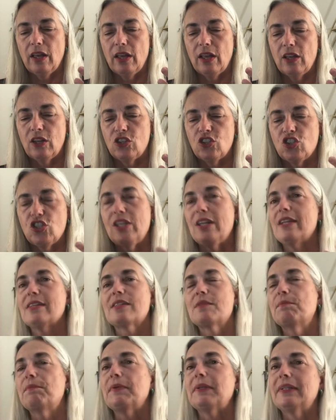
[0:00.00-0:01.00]
She
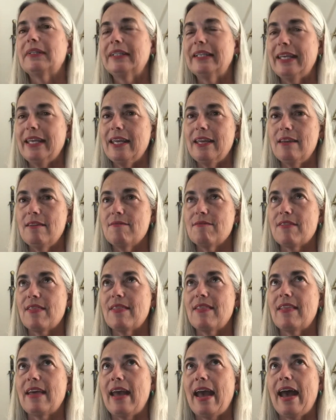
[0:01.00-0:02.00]
doesn't
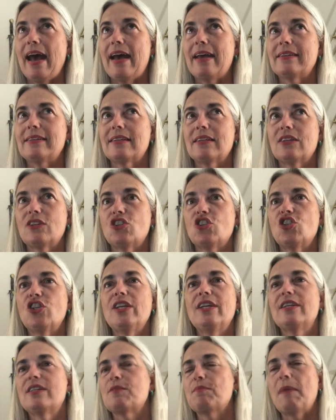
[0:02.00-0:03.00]
believe that
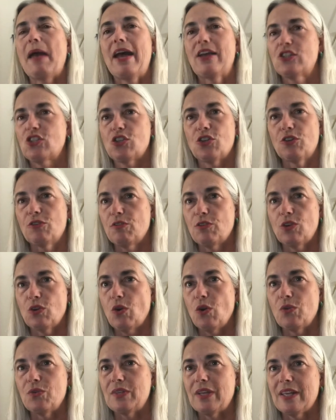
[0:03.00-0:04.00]
she is master of her
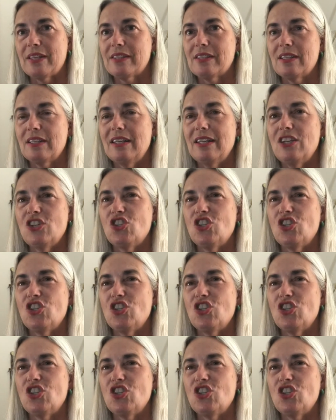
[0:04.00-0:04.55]
own destiny.